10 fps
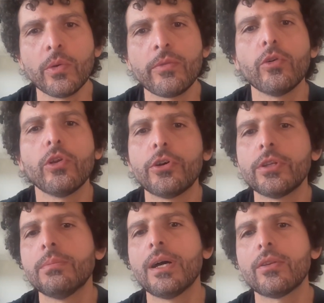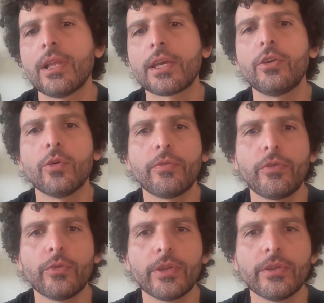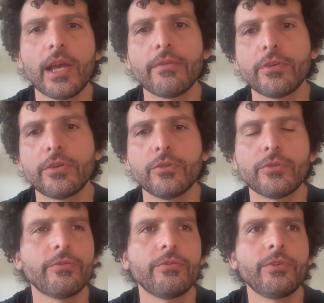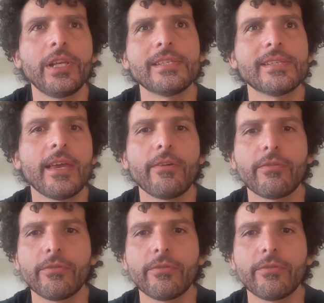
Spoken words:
We've all heard about, if you're a diver, you're really safe.